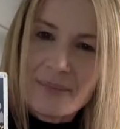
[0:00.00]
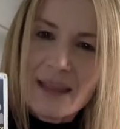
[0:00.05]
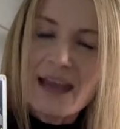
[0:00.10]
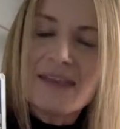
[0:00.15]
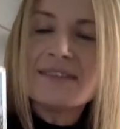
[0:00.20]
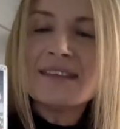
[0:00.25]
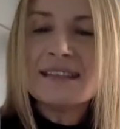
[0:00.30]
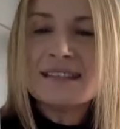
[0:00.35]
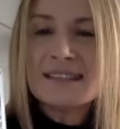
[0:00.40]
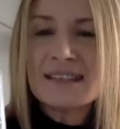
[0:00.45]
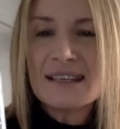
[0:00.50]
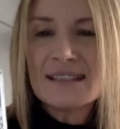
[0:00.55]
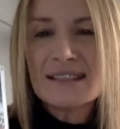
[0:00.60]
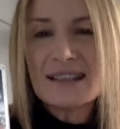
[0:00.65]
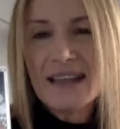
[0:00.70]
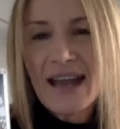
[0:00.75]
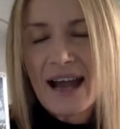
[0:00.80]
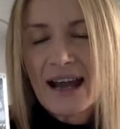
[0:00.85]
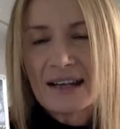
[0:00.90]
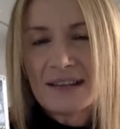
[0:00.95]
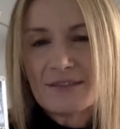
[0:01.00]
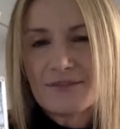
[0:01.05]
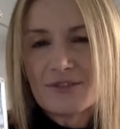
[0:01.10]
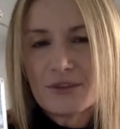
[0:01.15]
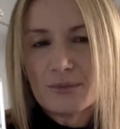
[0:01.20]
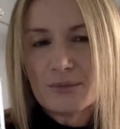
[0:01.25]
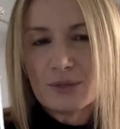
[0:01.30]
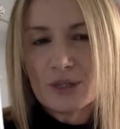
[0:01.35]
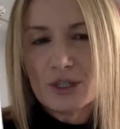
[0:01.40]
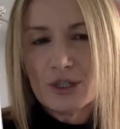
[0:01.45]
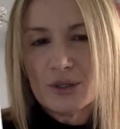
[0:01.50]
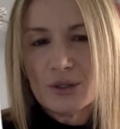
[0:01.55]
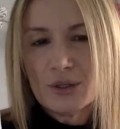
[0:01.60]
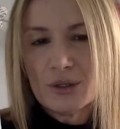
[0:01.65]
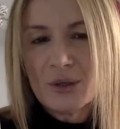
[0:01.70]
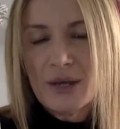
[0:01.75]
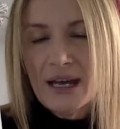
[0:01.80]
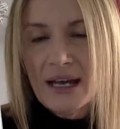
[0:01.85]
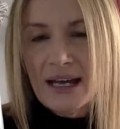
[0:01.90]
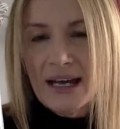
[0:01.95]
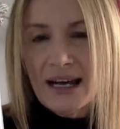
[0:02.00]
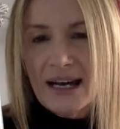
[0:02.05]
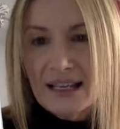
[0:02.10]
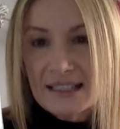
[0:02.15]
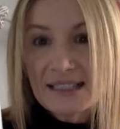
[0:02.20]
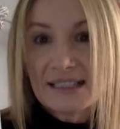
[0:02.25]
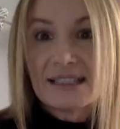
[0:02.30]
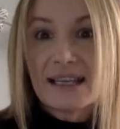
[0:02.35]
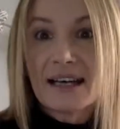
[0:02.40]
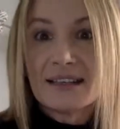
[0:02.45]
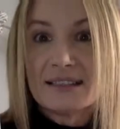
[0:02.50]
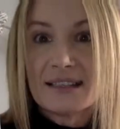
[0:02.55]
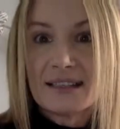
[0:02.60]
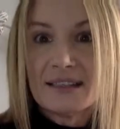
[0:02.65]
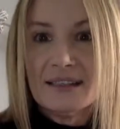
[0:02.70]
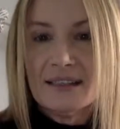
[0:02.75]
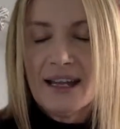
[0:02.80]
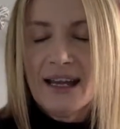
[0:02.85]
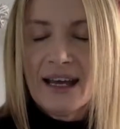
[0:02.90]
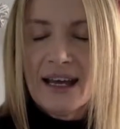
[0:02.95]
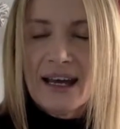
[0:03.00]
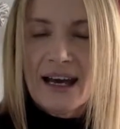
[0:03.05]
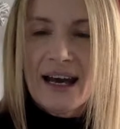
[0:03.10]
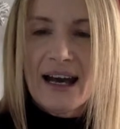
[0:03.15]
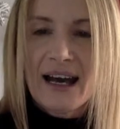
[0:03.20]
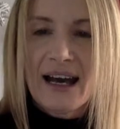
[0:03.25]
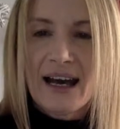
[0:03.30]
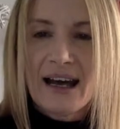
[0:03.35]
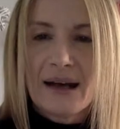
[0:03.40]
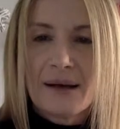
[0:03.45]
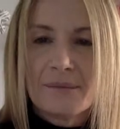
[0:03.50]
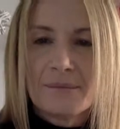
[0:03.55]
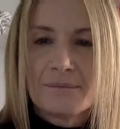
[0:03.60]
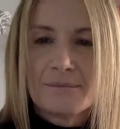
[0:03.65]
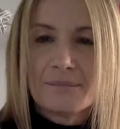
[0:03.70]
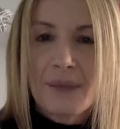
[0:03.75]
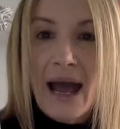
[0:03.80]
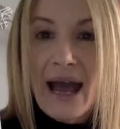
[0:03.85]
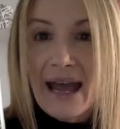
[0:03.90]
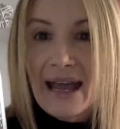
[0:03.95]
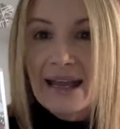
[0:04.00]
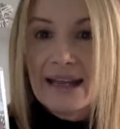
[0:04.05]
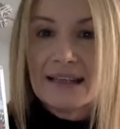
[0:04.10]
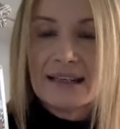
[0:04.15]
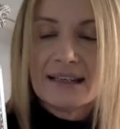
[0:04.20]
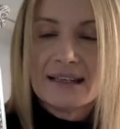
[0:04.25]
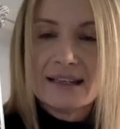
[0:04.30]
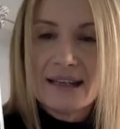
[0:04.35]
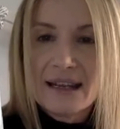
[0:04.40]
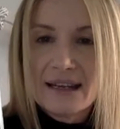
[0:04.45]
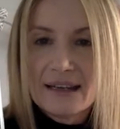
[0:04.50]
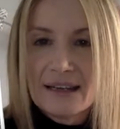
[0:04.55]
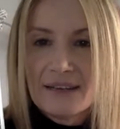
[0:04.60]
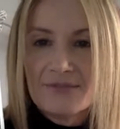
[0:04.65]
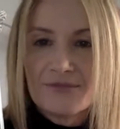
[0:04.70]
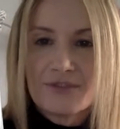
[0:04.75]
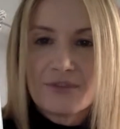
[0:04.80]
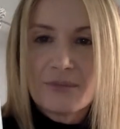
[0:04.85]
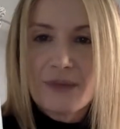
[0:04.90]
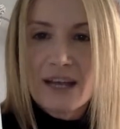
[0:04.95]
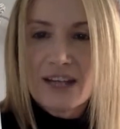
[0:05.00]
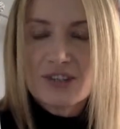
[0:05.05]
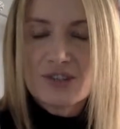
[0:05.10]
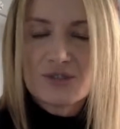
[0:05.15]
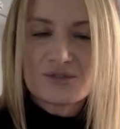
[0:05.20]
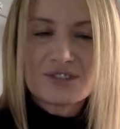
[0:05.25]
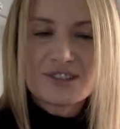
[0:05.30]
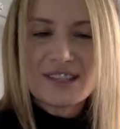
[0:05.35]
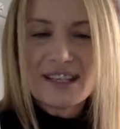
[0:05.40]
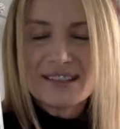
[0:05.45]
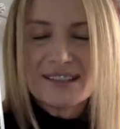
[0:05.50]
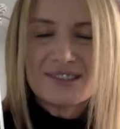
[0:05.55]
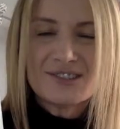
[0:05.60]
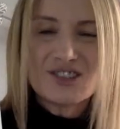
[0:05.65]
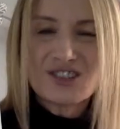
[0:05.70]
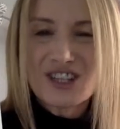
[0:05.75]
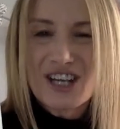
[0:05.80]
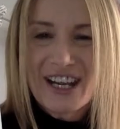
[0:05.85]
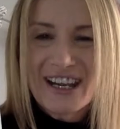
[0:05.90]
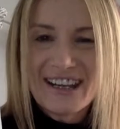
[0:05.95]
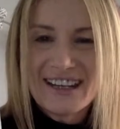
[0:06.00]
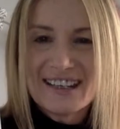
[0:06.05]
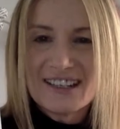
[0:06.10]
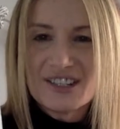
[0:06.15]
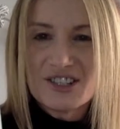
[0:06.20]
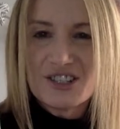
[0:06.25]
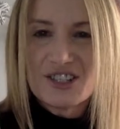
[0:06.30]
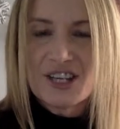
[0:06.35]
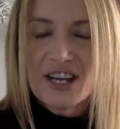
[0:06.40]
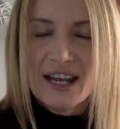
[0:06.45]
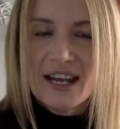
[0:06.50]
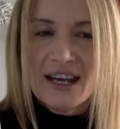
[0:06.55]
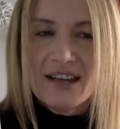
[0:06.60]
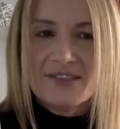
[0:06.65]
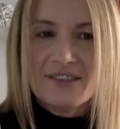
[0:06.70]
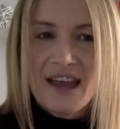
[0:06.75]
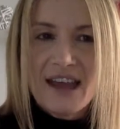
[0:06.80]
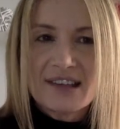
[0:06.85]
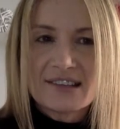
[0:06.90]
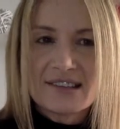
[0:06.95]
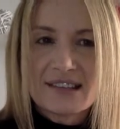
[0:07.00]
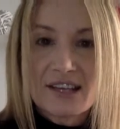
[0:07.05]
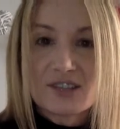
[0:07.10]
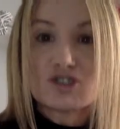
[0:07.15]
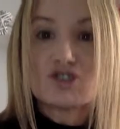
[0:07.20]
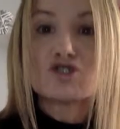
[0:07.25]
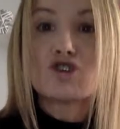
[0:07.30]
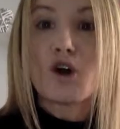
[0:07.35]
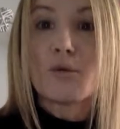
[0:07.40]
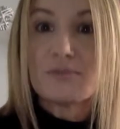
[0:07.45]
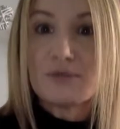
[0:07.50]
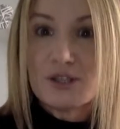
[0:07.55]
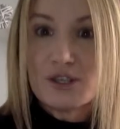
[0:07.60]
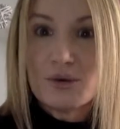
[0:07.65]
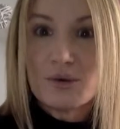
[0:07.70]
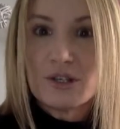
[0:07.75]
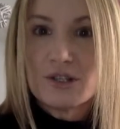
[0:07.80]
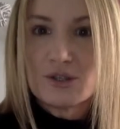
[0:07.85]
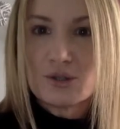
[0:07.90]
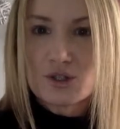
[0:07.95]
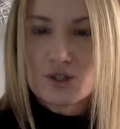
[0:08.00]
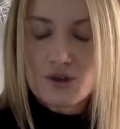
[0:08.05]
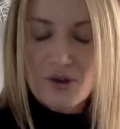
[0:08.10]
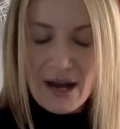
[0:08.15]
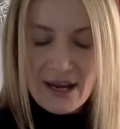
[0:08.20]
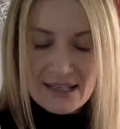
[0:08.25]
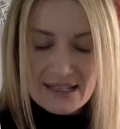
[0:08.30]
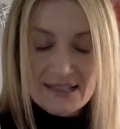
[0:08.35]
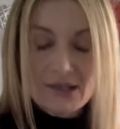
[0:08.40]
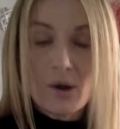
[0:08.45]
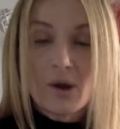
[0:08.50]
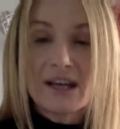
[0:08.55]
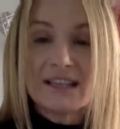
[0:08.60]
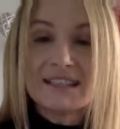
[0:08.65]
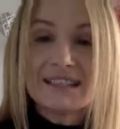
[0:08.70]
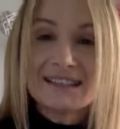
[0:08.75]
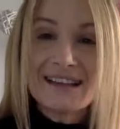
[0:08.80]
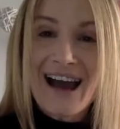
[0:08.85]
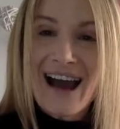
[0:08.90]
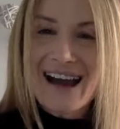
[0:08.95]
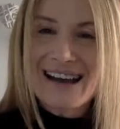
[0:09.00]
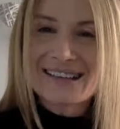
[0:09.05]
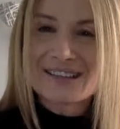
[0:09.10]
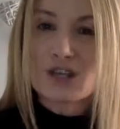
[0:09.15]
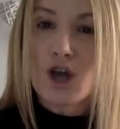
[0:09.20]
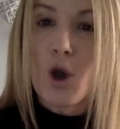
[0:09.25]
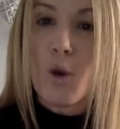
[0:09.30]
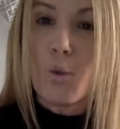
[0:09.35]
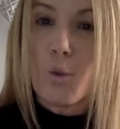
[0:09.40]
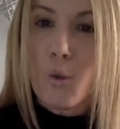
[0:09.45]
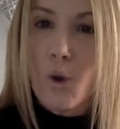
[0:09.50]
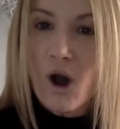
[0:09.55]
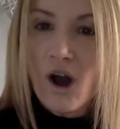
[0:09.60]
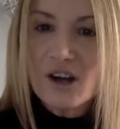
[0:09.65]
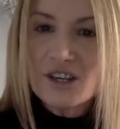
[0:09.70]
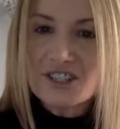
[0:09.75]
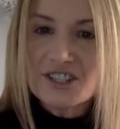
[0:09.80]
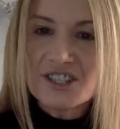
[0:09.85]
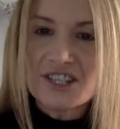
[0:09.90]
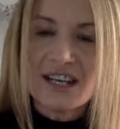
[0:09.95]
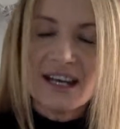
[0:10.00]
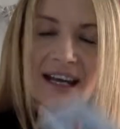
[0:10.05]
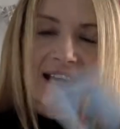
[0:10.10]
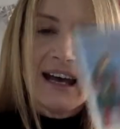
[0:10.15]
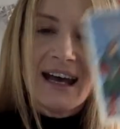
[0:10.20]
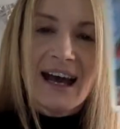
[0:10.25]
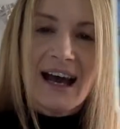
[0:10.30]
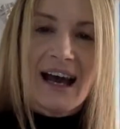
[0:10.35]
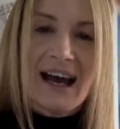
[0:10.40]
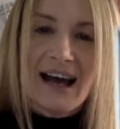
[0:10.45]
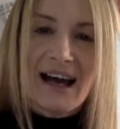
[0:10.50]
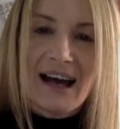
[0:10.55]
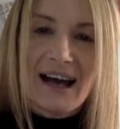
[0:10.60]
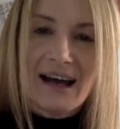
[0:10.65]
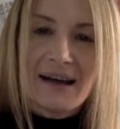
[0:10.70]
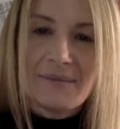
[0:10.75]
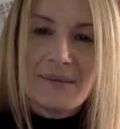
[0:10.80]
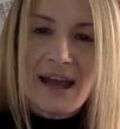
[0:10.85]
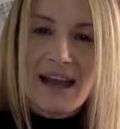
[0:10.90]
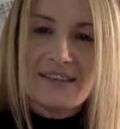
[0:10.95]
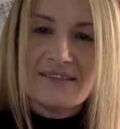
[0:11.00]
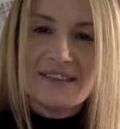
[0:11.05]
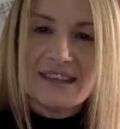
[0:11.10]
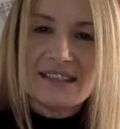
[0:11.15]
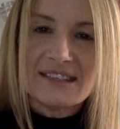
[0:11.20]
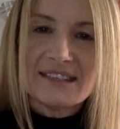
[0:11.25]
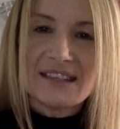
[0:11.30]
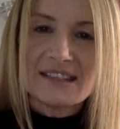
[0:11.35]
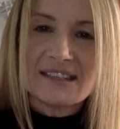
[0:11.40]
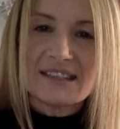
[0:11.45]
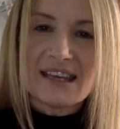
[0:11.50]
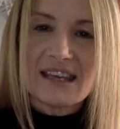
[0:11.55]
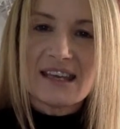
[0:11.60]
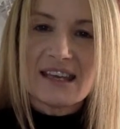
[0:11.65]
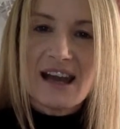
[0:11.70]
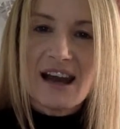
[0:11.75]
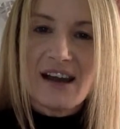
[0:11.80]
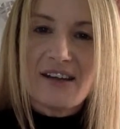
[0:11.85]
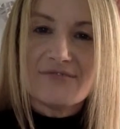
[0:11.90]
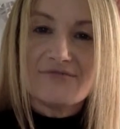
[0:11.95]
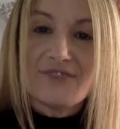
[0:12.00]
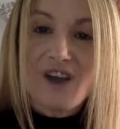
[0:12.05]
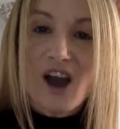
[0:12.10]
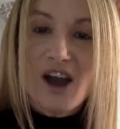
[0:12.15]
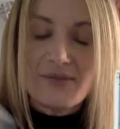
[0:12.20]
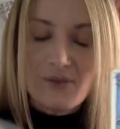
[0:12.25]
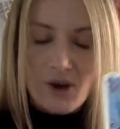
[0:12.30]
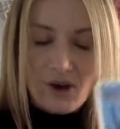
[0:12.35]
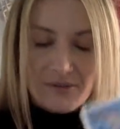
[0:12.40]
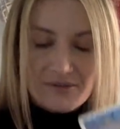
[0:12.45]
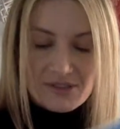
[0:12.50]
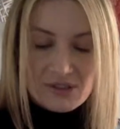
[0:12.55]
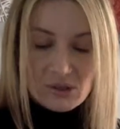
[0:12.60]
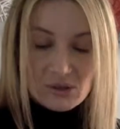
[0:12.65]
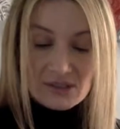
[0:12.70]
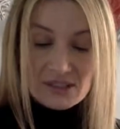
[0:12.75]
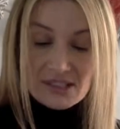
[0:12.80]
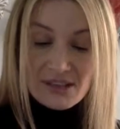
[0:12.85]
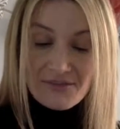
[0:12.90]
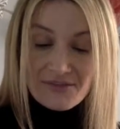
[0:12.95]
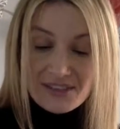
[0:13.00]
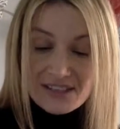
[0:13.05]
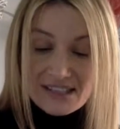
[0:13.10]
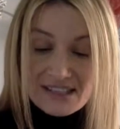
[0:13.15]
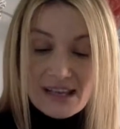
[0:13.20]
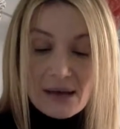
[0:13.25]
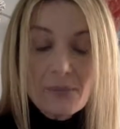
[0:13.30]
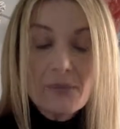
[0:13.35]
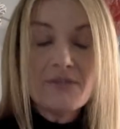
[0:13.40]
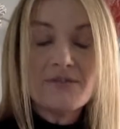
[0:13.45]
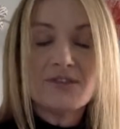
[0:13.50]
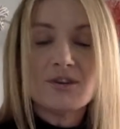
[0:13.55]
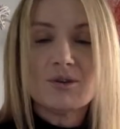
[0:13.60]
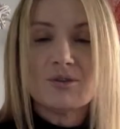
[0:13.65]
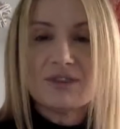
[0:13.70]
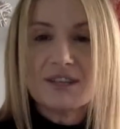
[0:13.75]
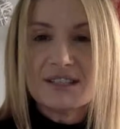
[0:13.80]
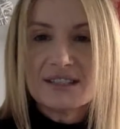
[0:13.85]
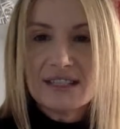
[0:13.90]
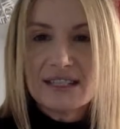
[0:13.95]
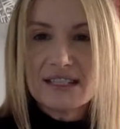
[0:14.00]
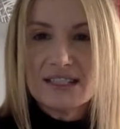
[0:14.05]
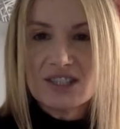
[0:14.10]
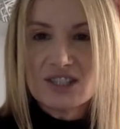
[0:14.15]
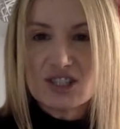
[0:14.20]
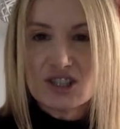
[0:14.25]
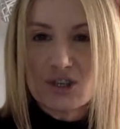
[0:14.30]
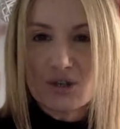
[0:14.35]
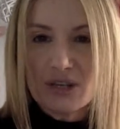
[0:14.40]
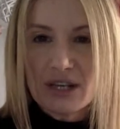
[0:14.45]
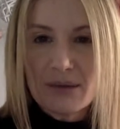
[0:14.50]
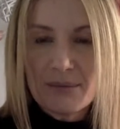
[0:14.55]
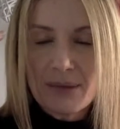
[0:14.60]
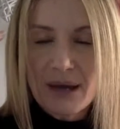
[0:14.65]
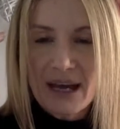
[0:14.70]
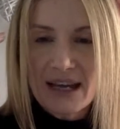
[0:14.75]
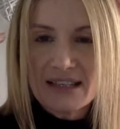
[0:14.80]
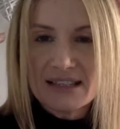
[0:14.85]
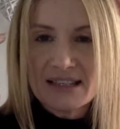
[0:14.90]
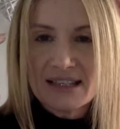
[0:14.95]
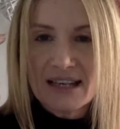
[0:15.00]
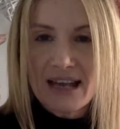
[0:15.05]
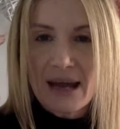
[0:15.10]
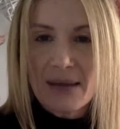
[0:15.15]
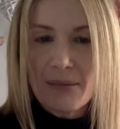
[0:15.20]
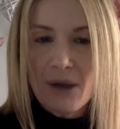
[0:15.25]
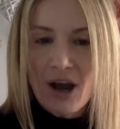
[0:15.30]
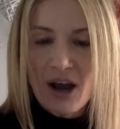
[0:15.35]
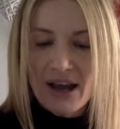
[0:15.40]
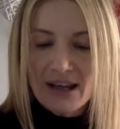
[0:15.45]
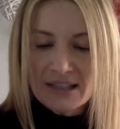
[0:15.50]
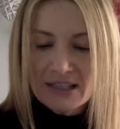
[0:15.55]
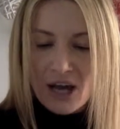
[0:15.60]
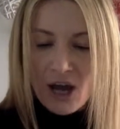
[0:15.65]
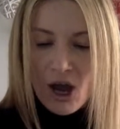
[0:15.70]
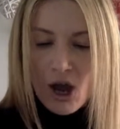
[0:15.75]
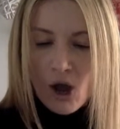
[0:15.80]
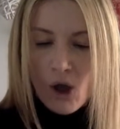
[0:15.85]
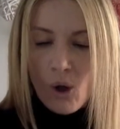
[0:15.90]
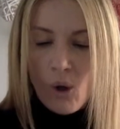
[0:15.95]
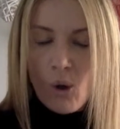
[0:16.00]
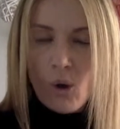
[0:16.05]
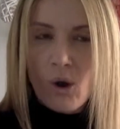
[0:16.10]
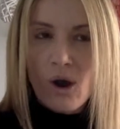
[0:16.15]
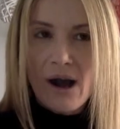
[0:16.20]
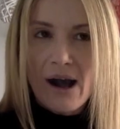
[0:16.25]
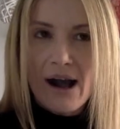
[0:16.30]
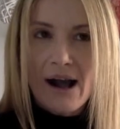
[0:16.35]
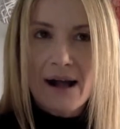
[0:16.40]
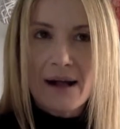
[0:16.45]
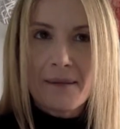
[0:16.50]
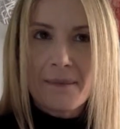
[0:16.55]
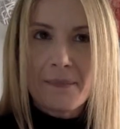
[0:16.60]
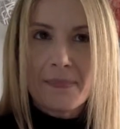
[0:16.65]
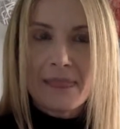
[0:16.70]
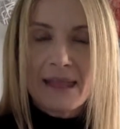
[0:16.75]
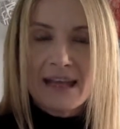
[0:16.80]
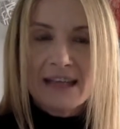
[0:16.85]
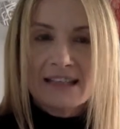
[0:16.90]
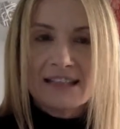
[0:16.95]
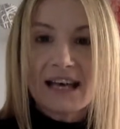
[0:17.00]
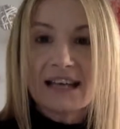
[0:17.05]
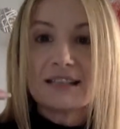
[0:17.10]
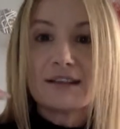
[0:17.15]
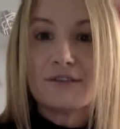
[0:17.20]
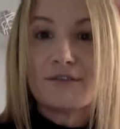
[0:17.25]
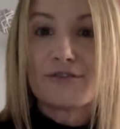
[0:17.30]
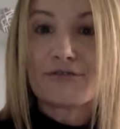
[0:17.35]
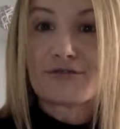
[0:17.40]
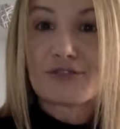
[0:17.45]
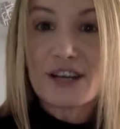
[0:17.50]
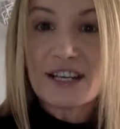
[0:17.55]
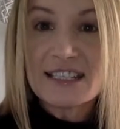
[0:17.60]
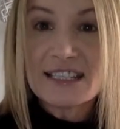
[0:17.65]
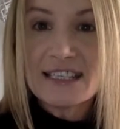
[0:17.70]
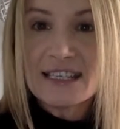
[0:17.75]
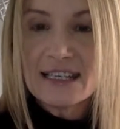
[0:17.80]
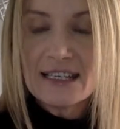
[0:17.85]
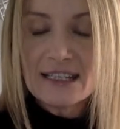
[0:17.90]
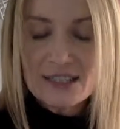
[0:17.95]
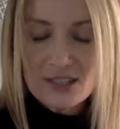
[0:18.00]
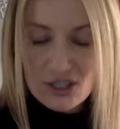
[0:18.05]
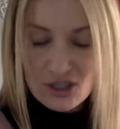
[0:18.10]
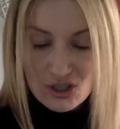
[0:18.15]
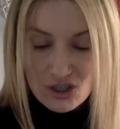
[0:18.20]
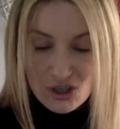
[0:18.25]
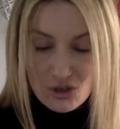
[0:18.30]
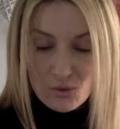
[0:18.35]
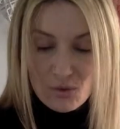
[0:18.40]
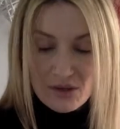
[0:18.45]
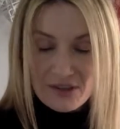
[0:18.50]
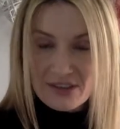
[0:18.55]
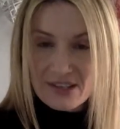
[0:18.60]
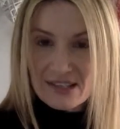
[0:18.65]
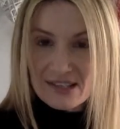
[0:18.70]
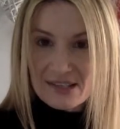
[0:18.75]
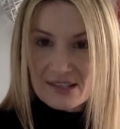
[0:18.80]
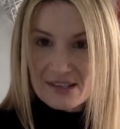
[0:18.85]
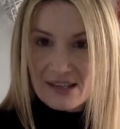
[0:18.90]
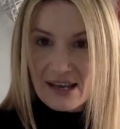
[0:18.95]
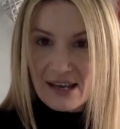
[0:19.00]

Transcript: this isn't out of the blue, uh, sudden um, pain and, and, inflammation or a sudden change that uh, stops you in your tracks. Now, I did ask what, um, and this is the uh, Five of Swords. So, for some of you, this is shooting pains in our mind or um, sudden fretting to do with this.